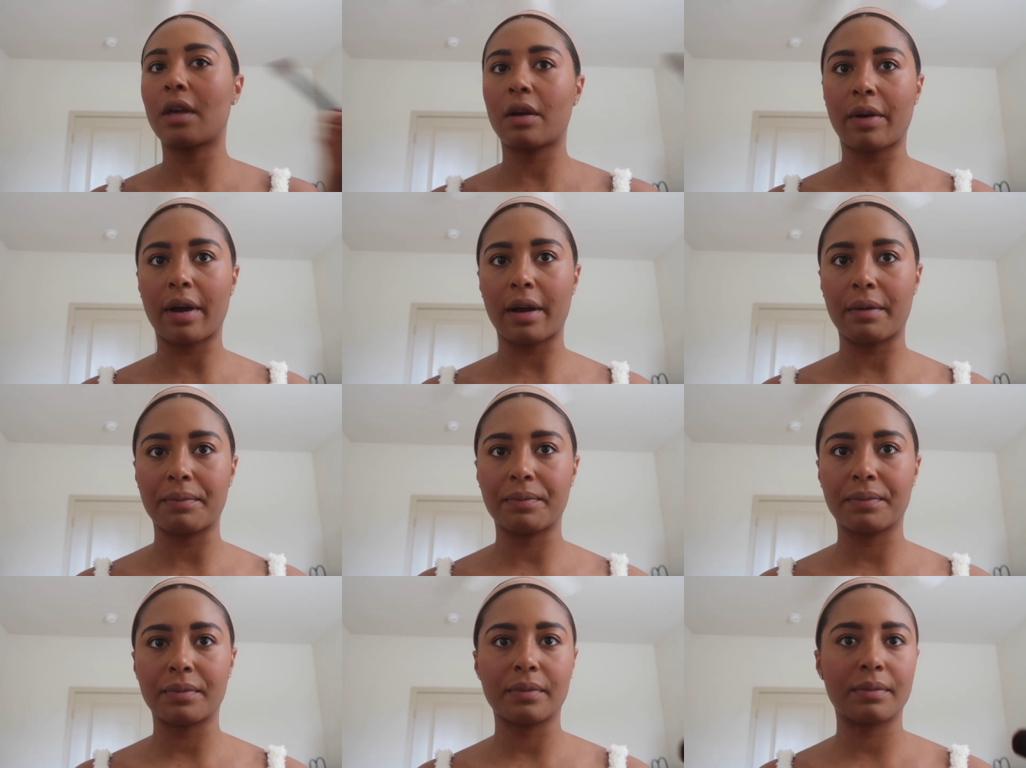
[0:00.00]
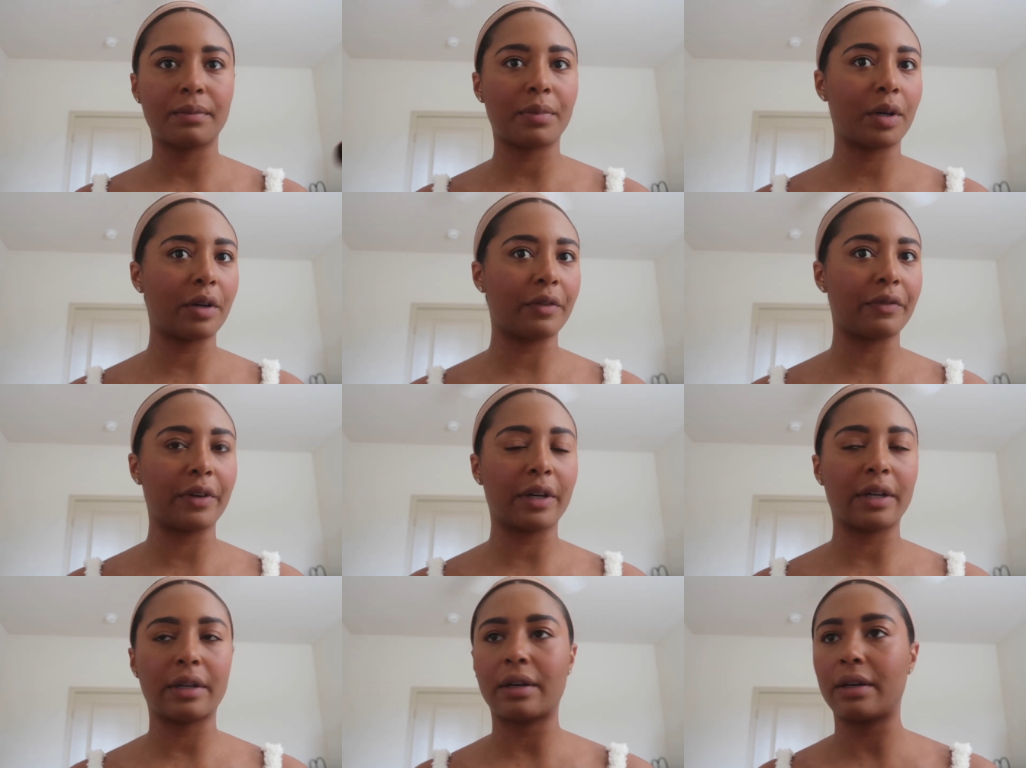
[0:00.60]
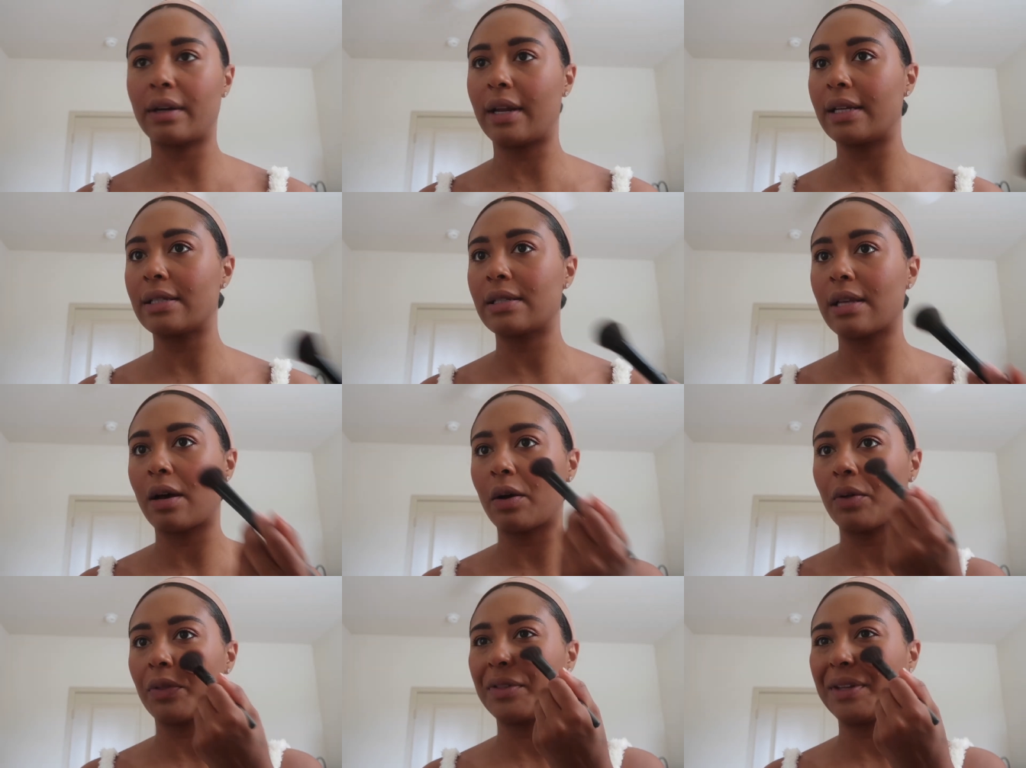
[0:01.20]
okay perfect nice
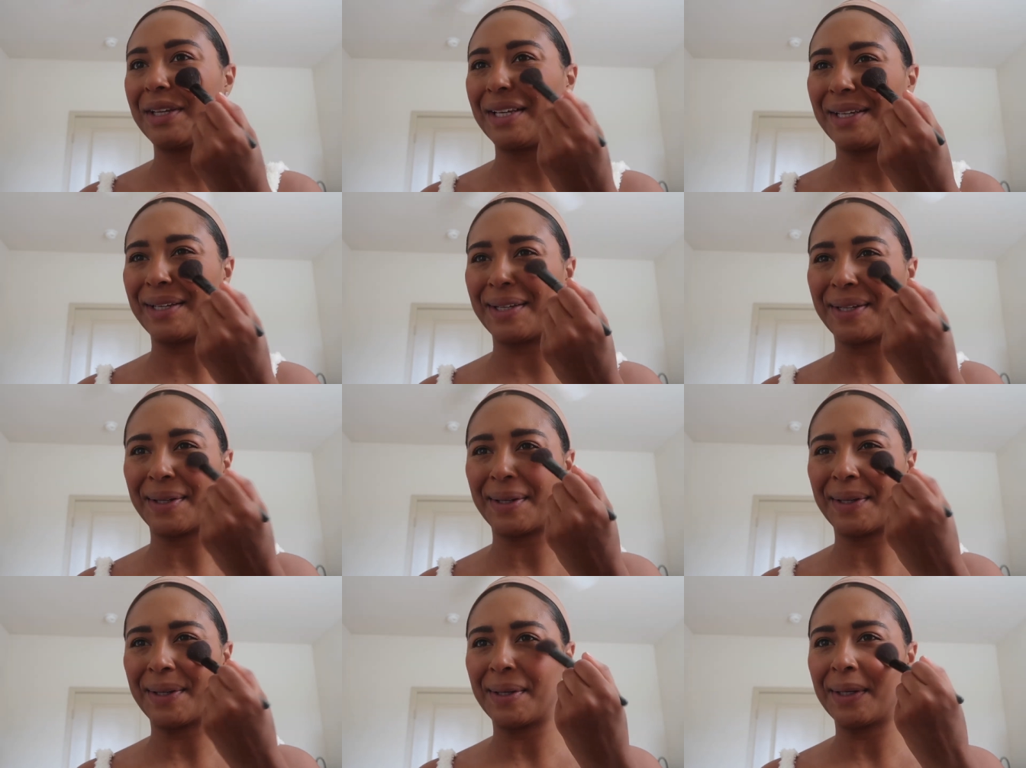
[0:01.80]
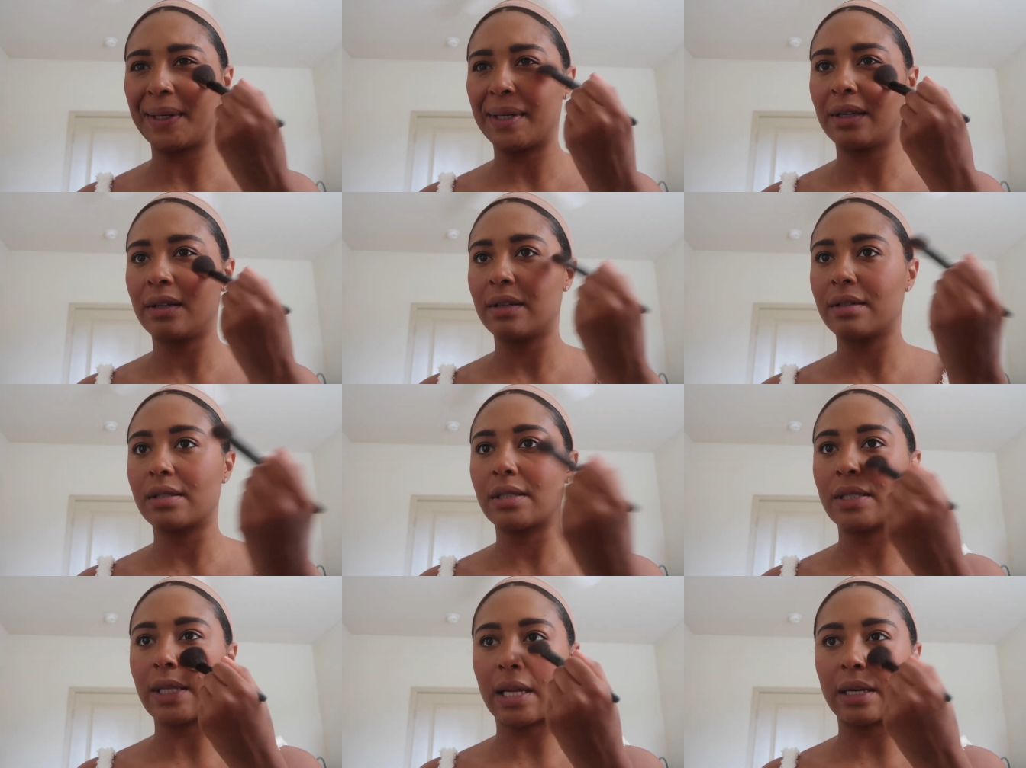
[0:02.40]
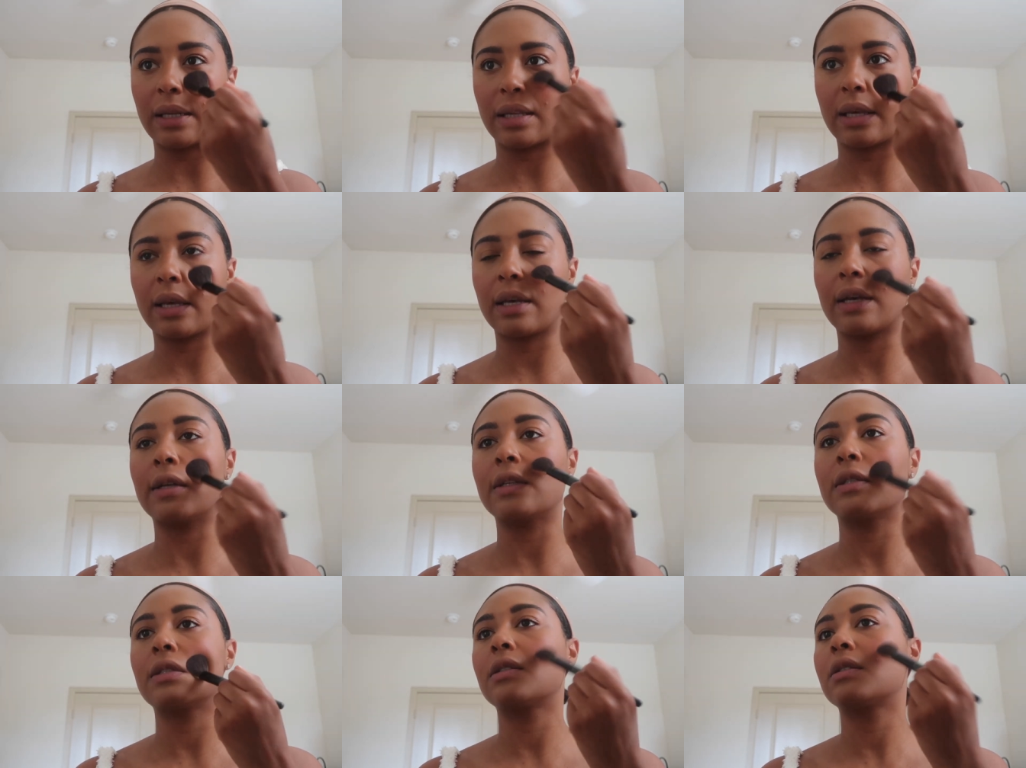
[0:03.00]
healthy sun
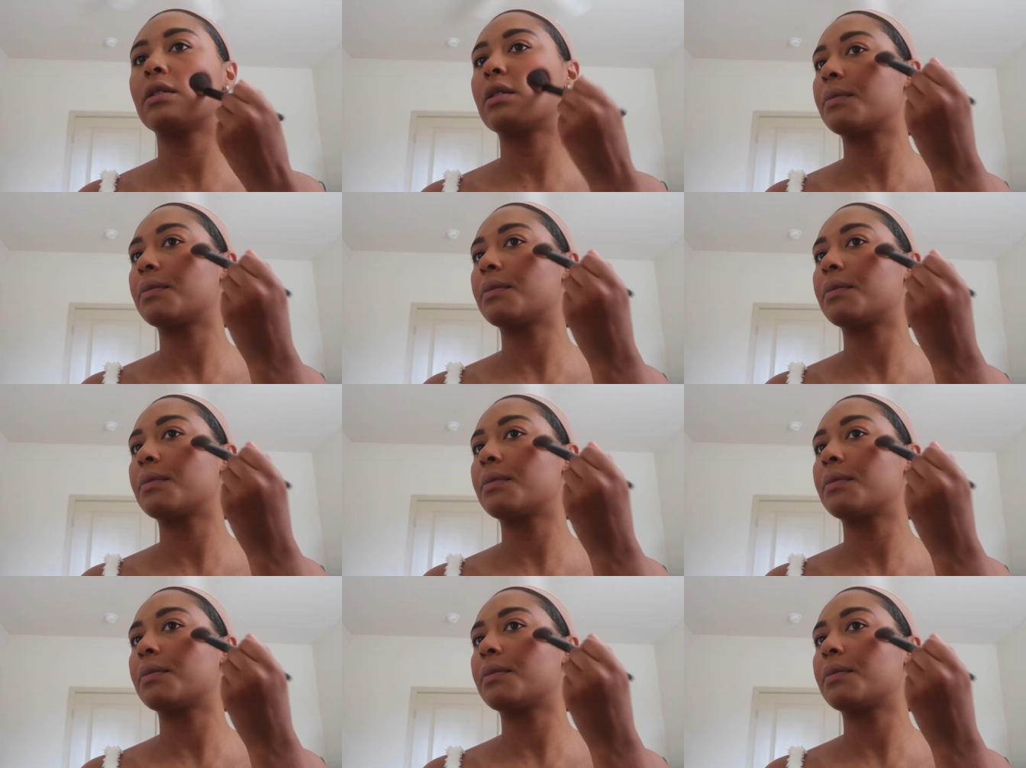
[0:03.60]
kissed